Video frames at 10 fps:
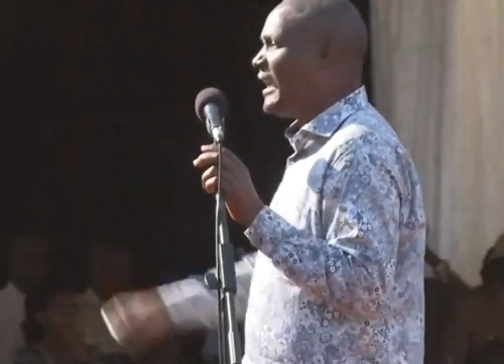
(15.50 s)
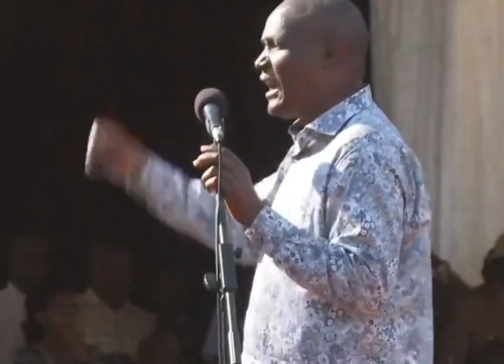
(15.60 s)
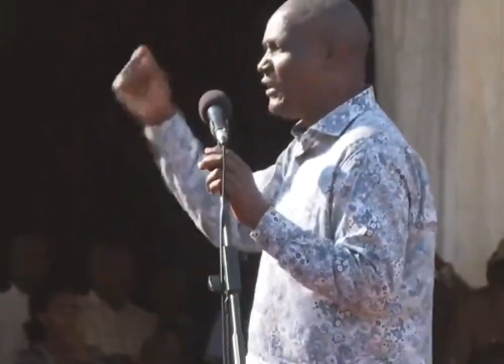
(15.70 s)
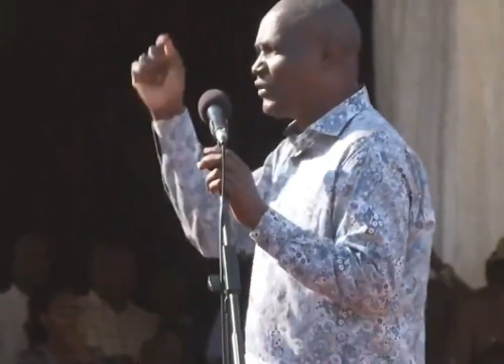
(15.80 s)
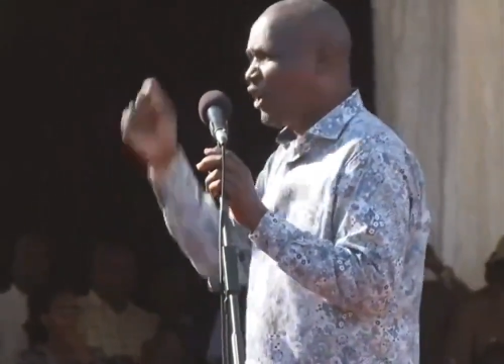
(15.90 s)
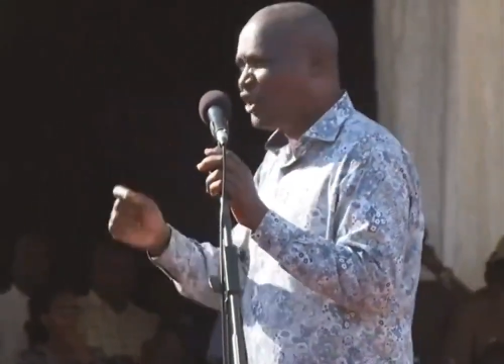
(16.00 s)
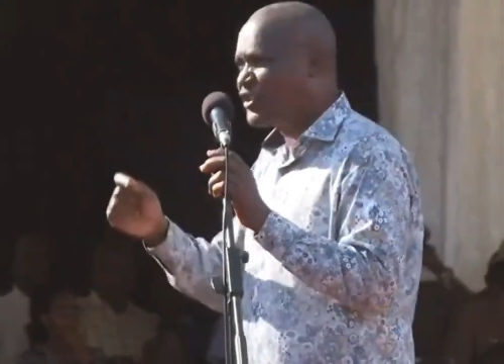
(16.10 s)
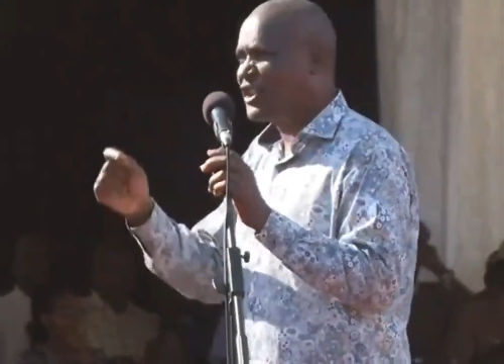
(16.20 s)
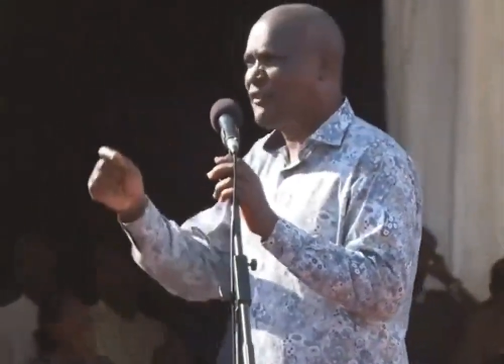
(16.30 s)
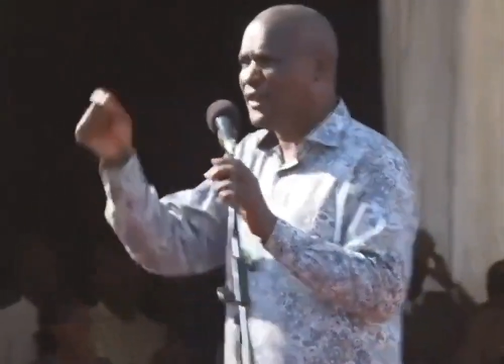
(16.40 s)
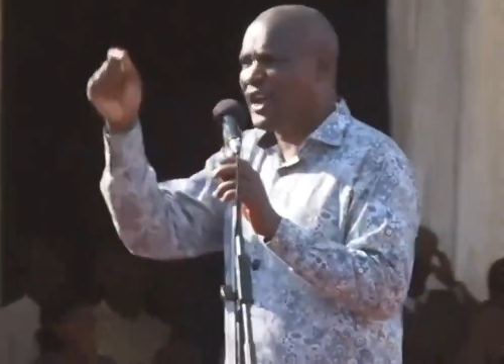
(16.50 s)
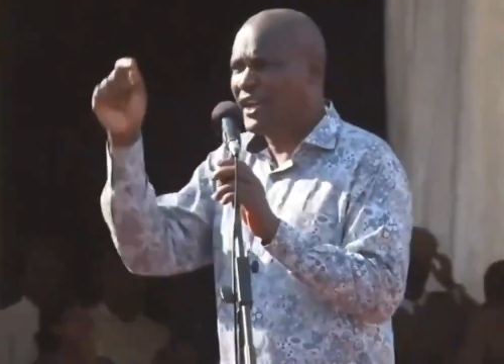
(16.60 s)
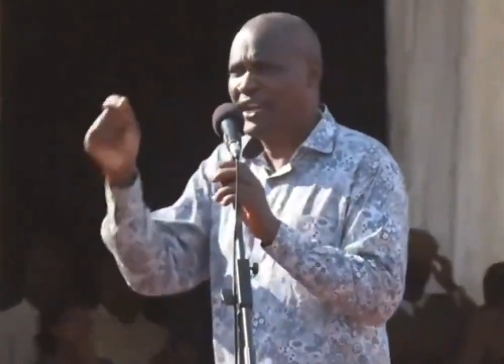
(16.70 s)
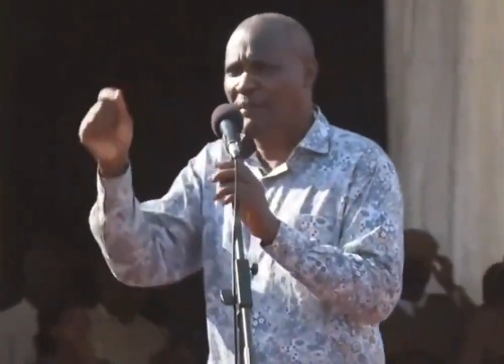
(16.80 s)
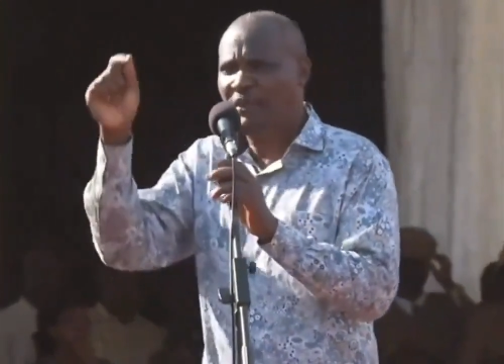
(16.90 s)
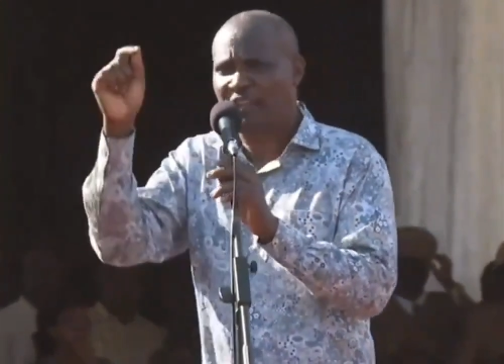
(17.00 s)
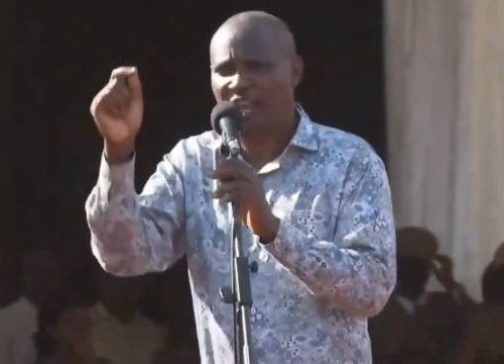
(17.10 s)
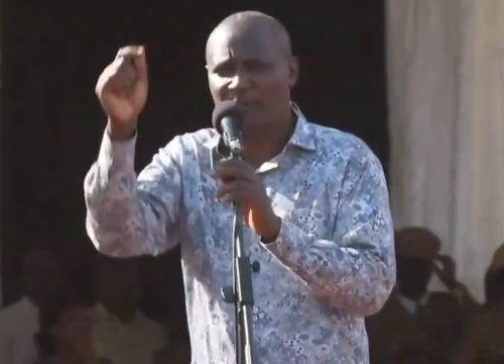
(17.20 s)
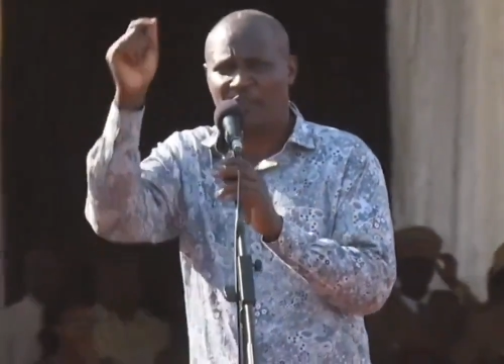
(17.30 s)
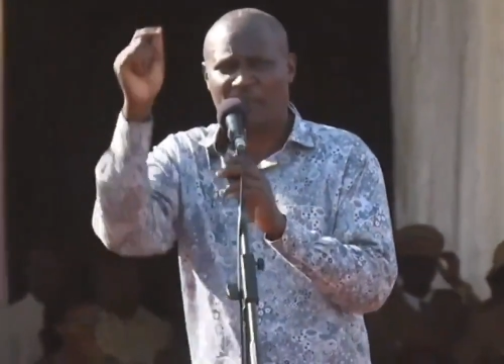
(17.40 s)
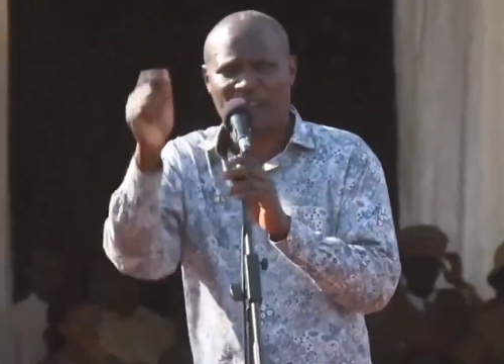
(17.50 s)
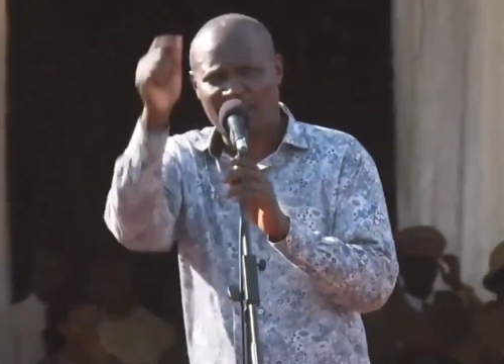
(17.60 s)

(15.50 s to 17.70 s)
And I thought if Raila became the